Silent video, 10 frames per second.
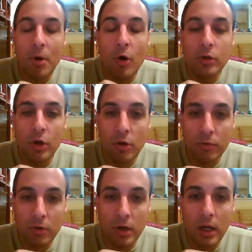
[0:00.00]

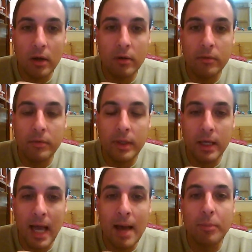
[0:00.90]
holdover
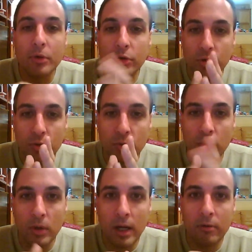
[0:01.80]
of the Apple
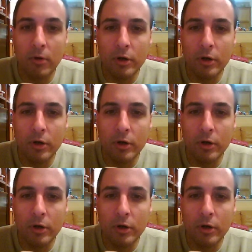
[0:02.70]
II